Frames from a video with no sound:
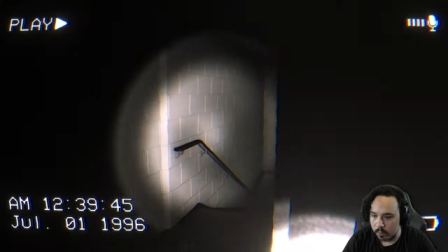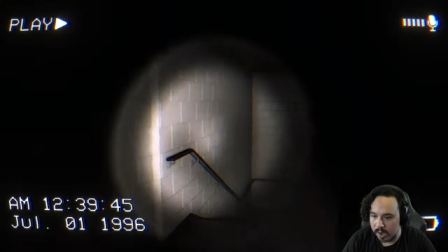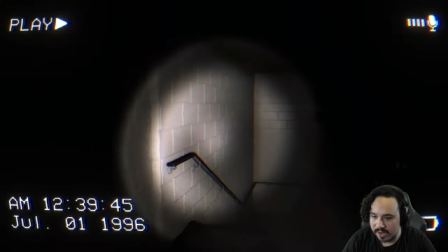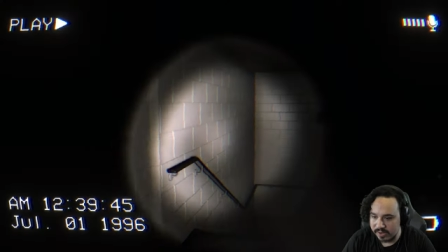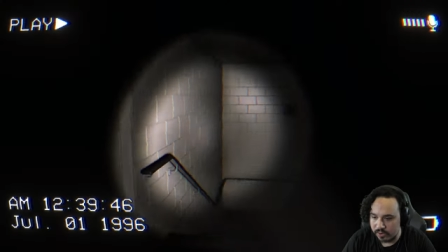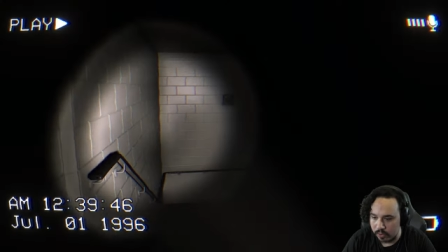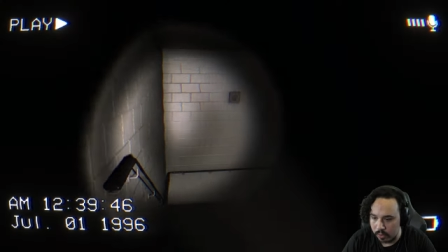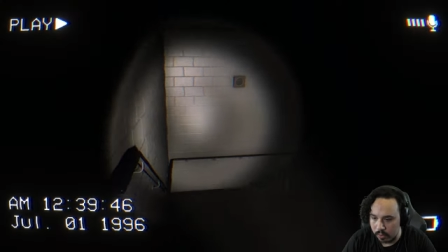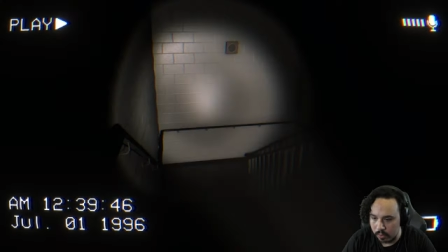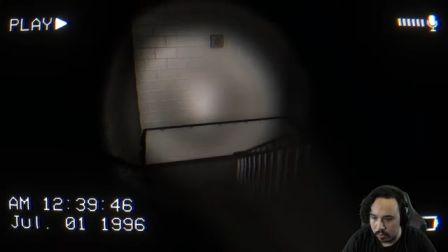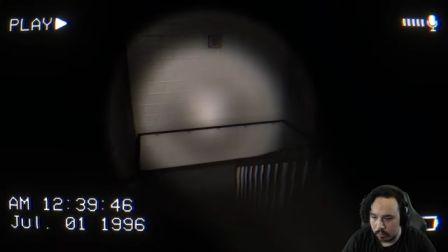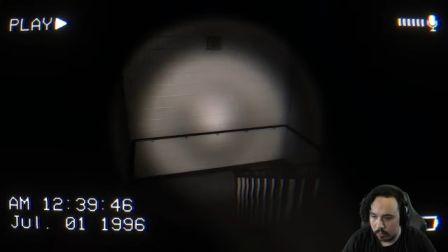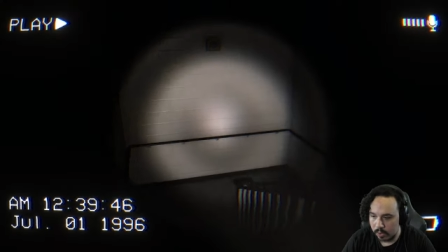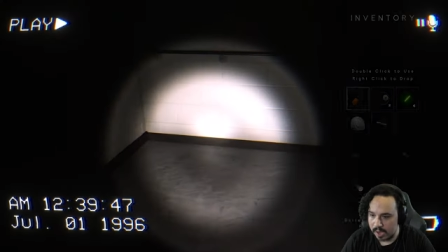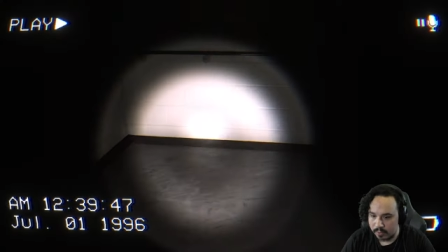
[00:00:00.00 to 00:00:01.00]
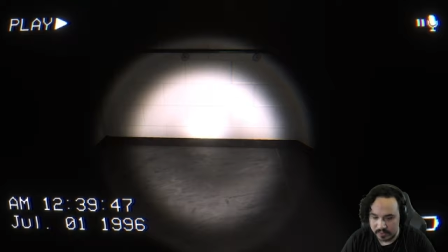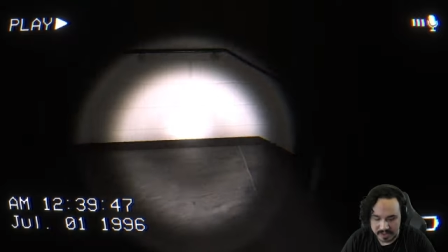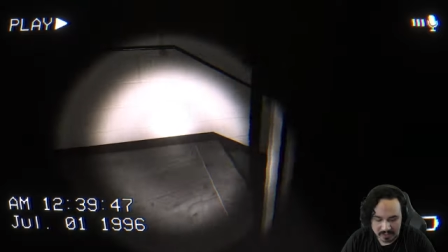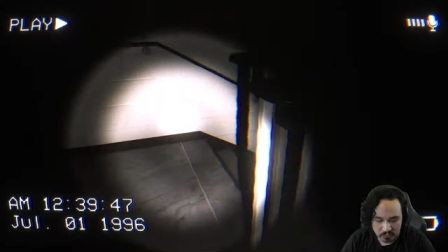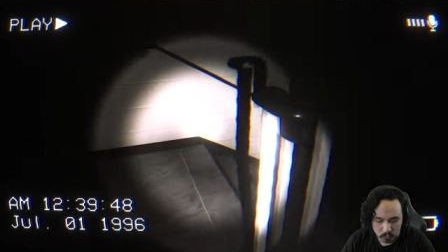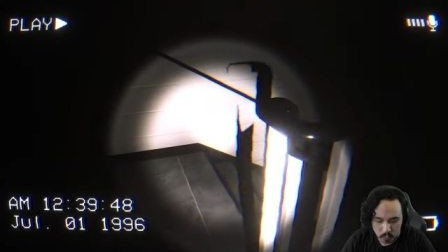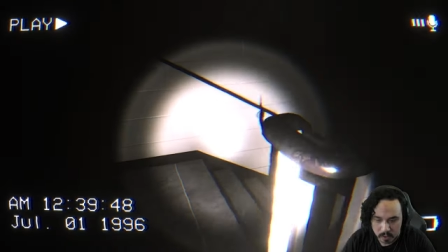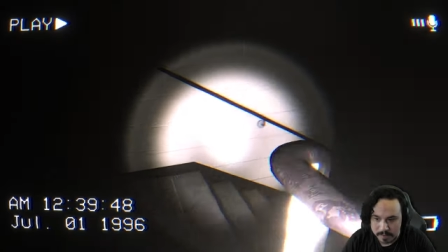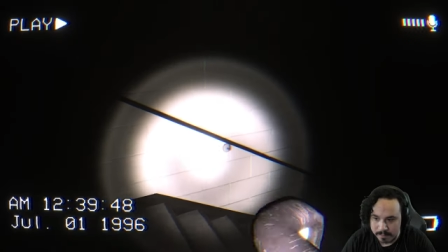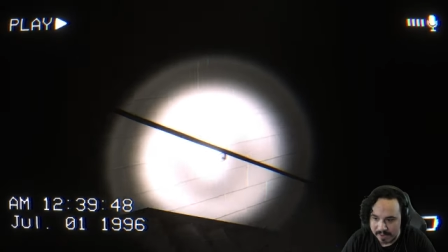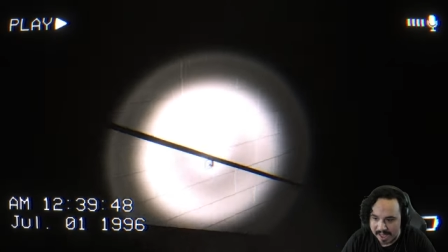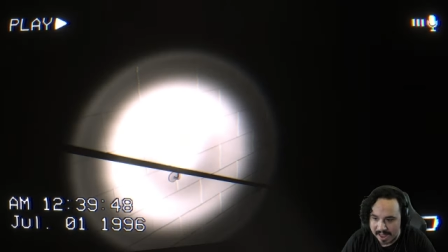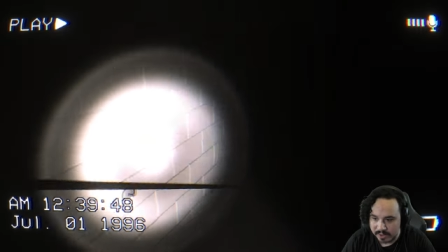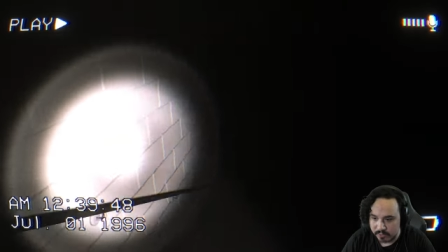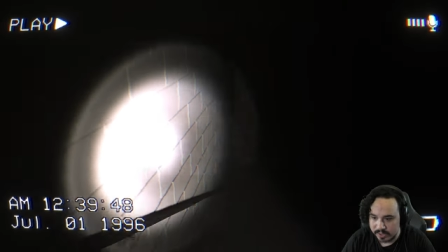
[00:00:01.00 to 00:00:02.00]
do I do? I only have one
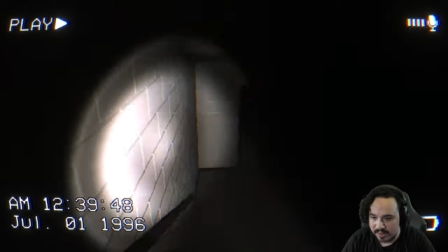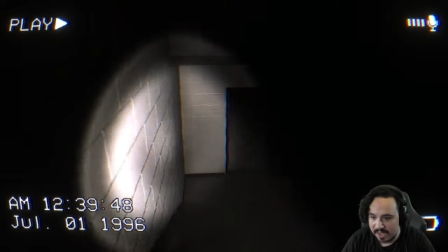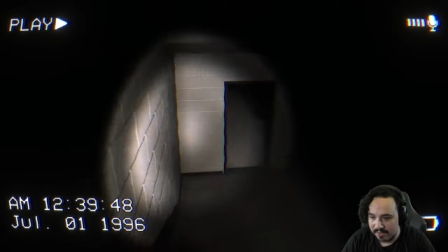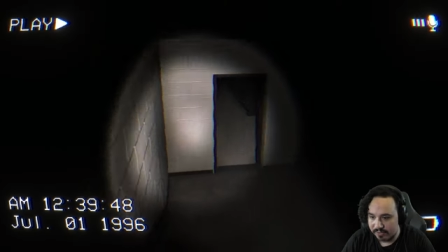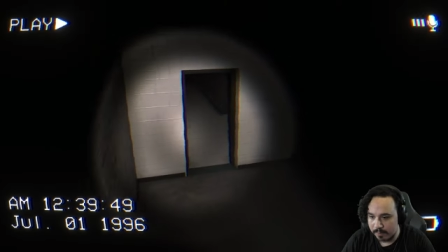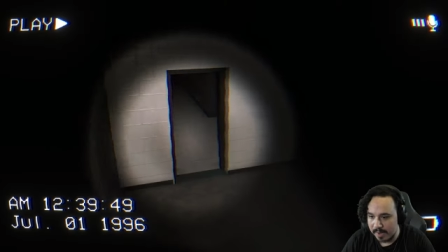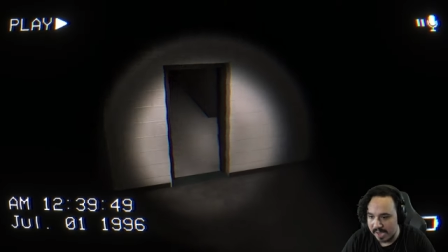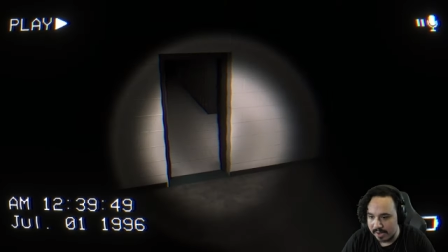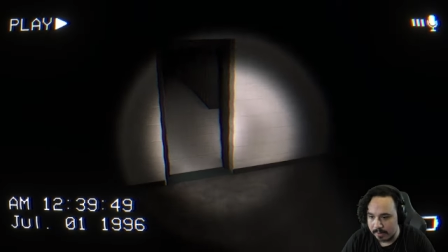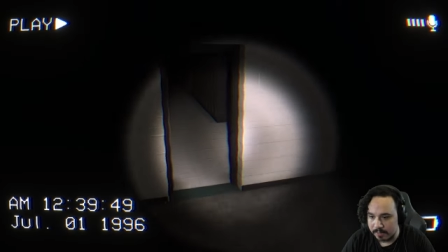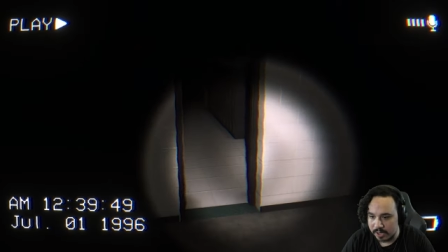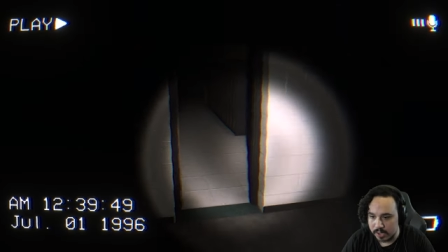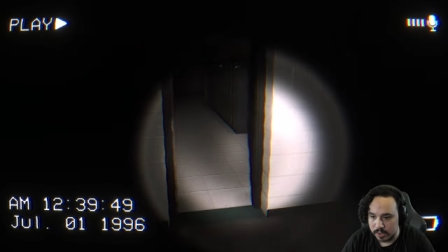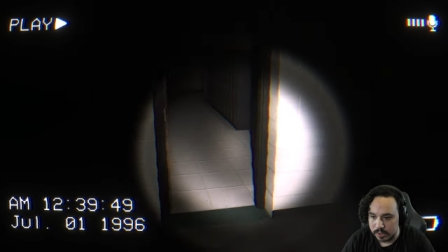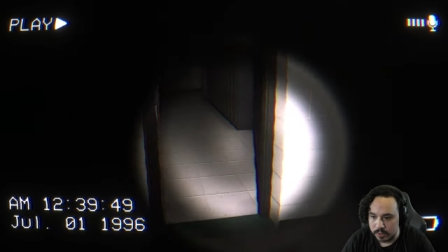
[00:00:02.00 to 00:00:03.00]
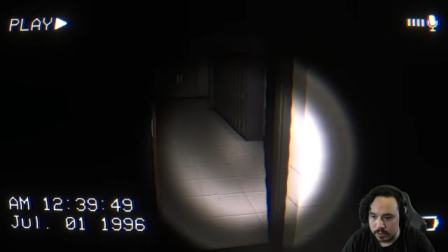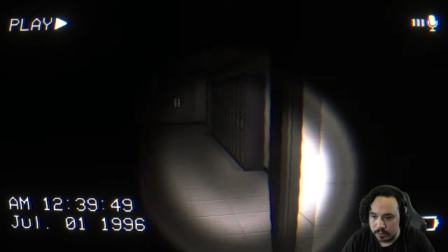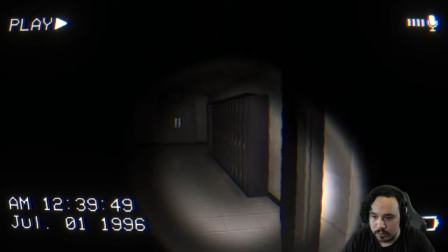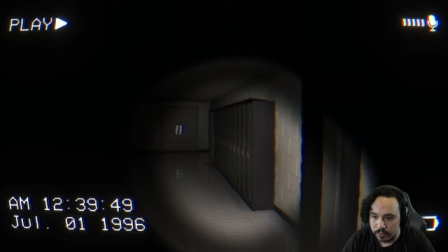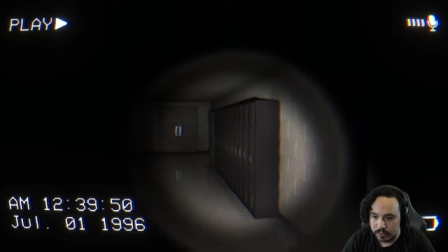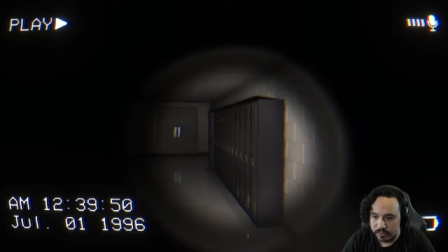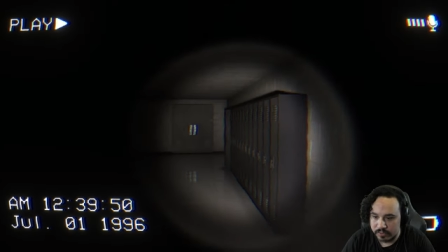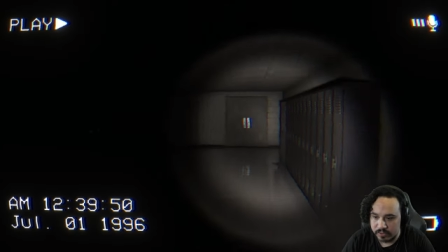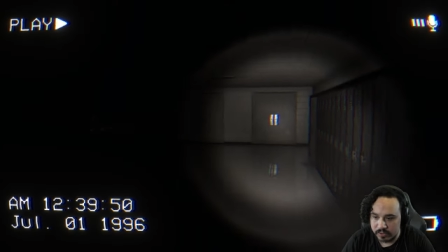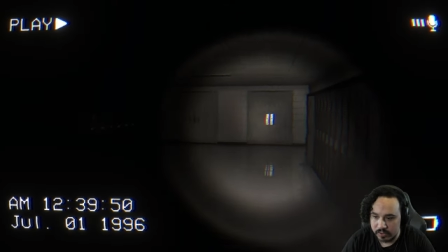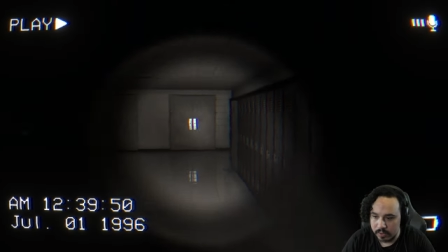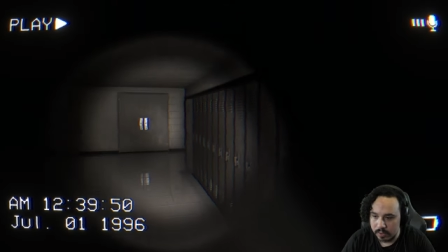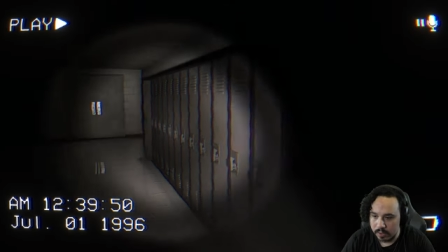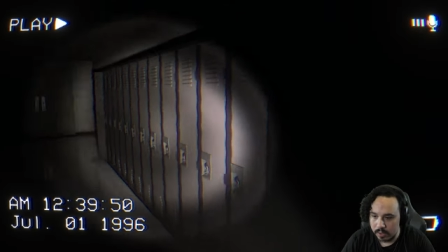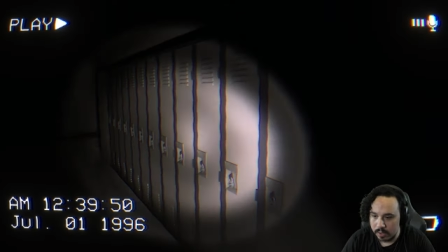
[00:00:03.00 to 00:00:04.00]
battery left, man. I'm gonna lose.
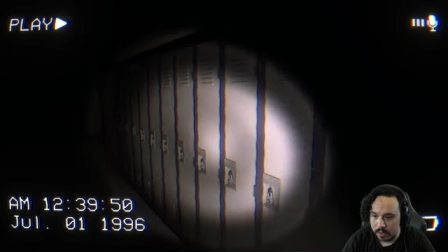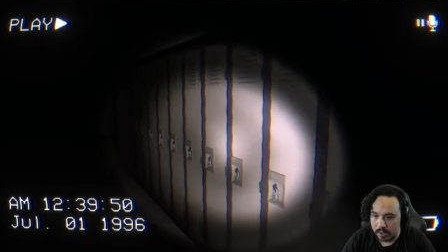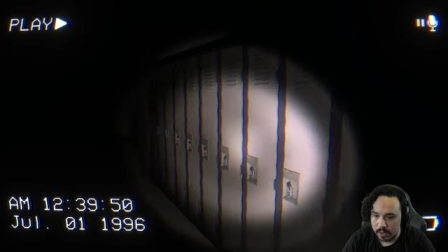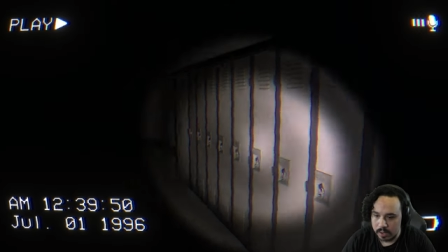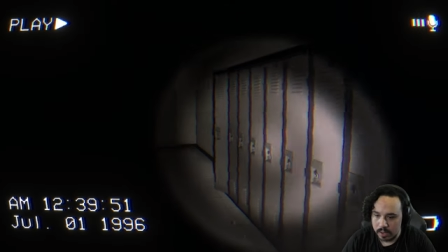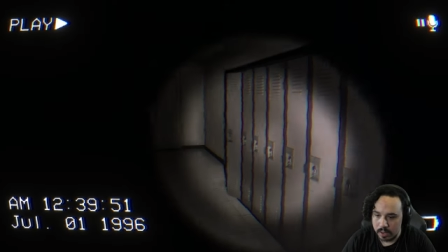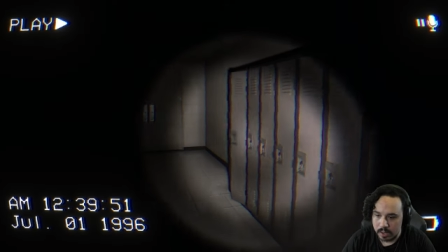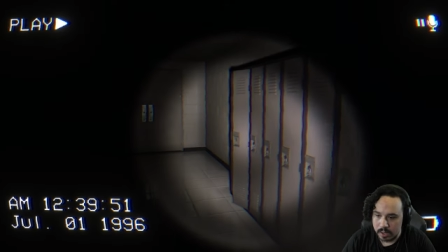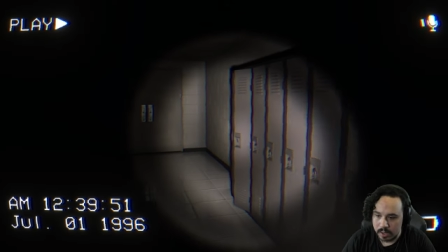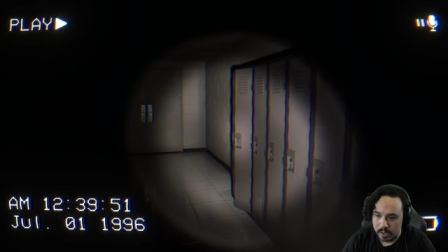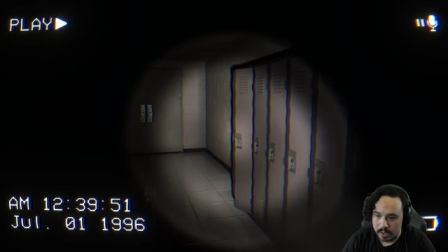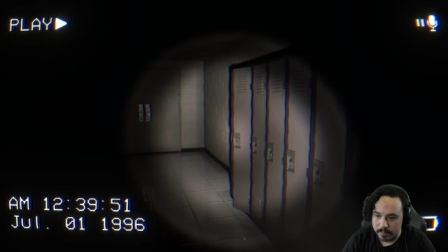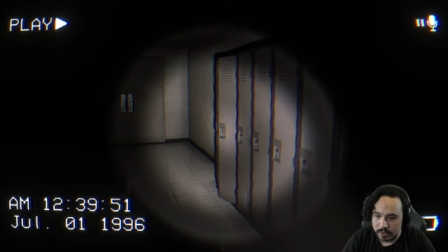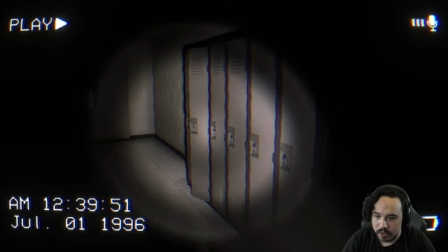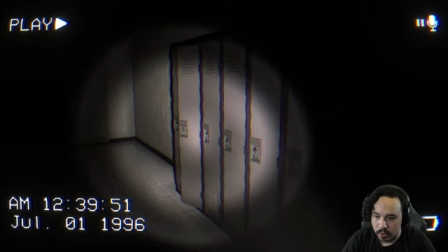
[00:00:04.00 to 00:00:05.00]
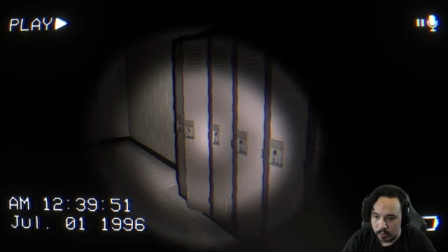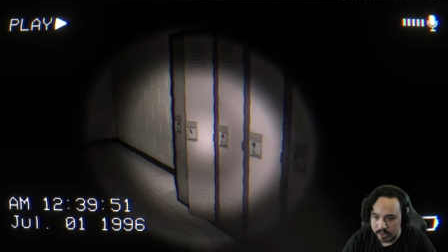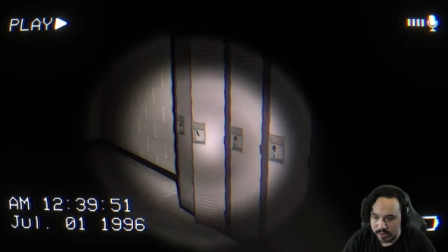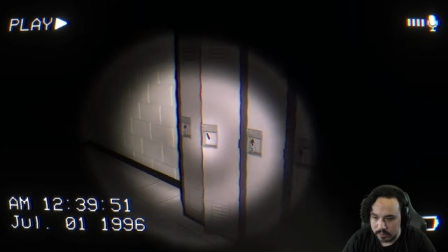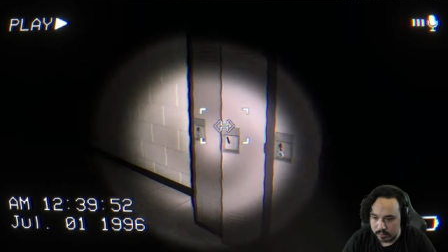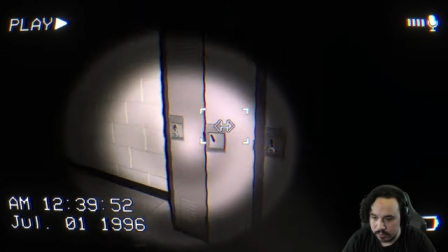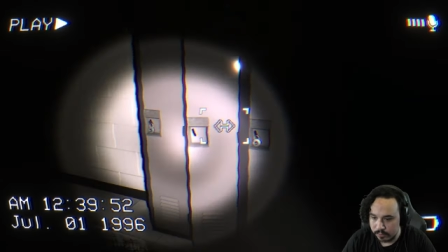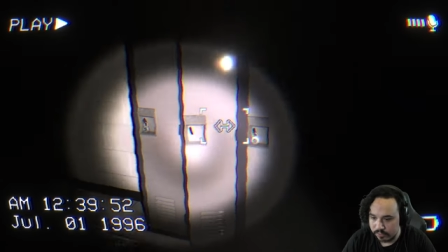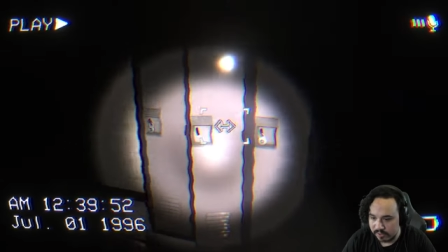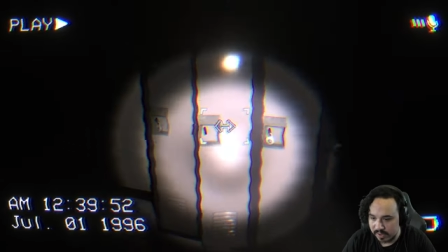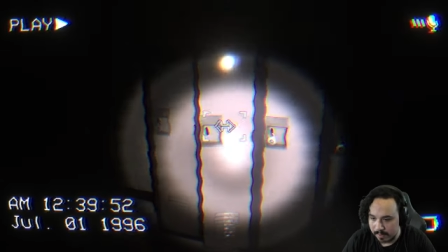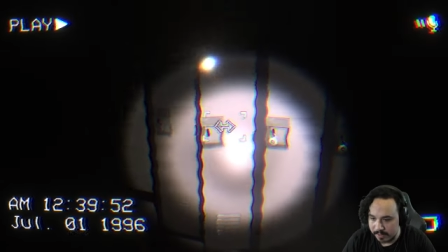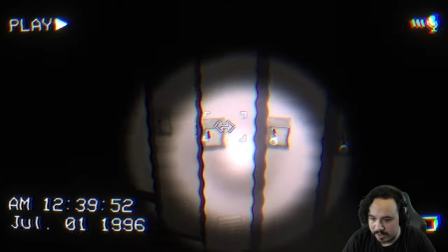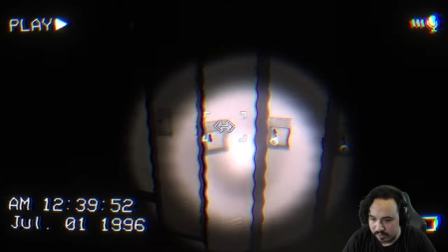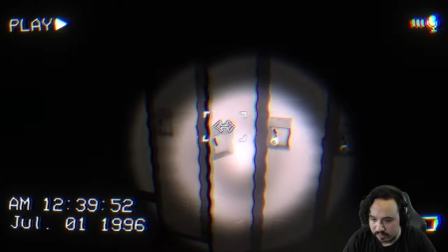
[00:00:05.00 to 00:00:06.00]
I'm going to lose.
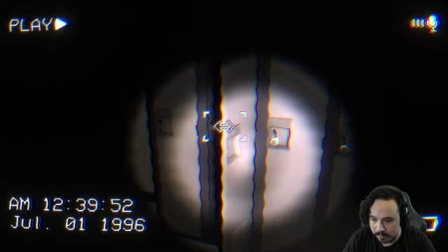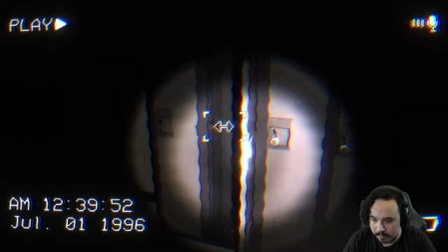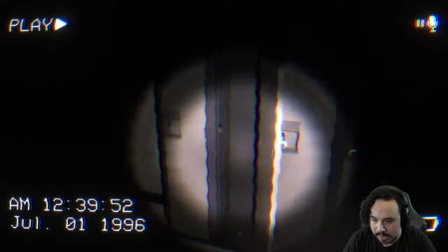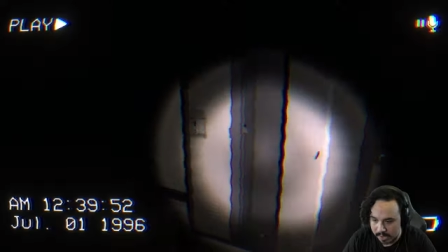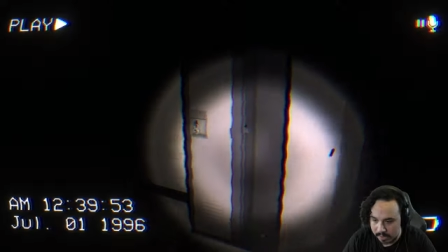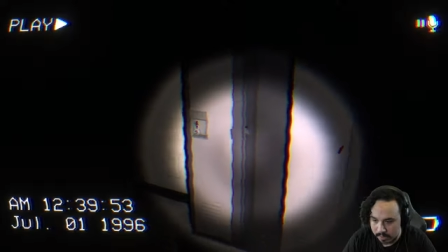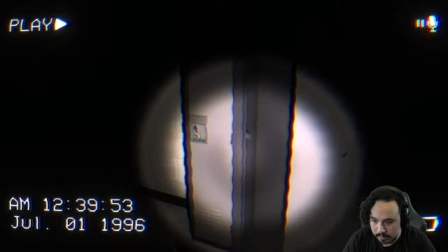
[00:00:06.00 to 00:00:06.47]
Tell me there's a ba-